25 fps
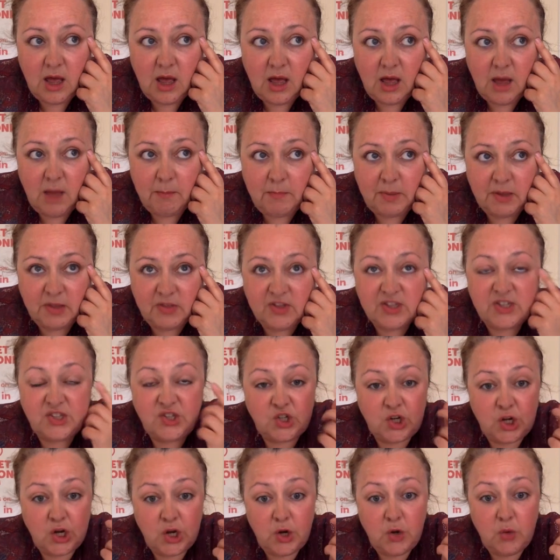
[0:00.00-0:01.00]
But there's
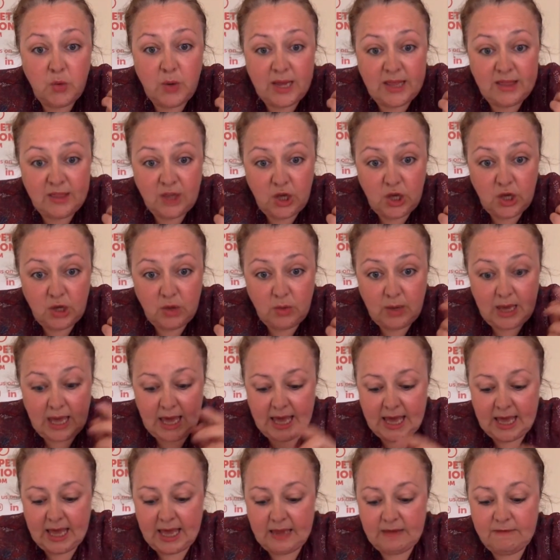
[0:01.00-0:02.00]
two in the
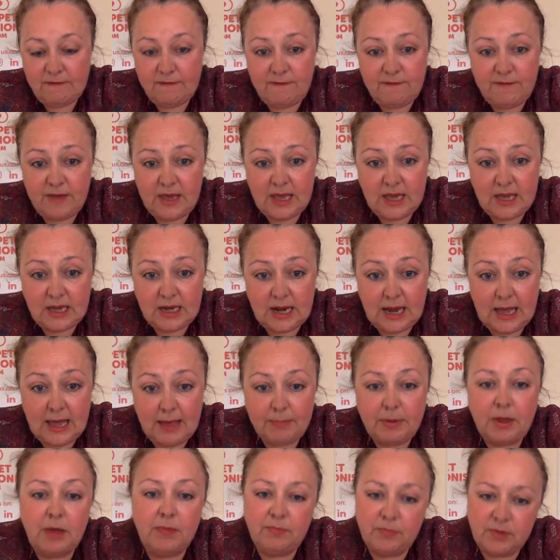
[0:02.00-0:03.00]
UK. Feet
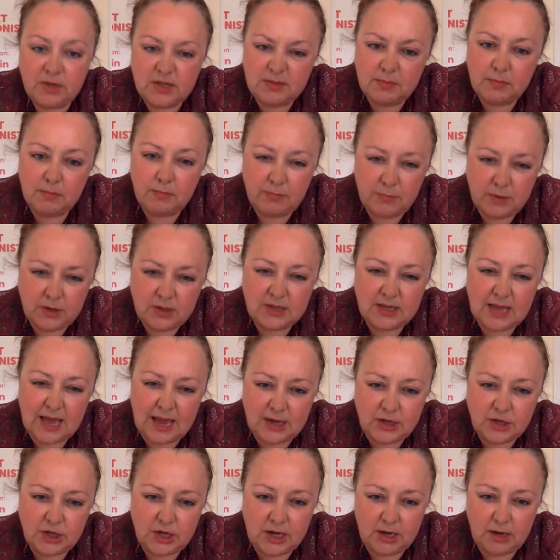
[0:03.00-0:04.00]
Lab, there's
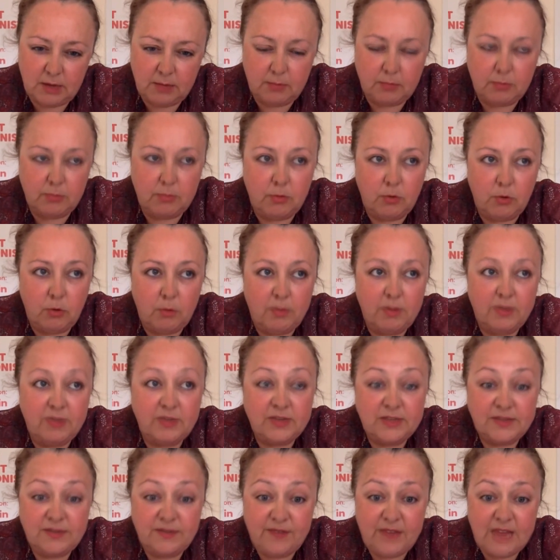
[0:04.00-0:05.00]
actually a couple more, but
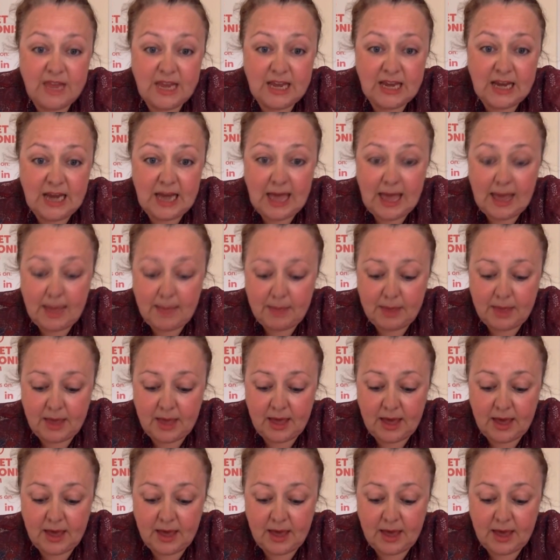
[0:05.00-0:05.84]
there's Feet Lab,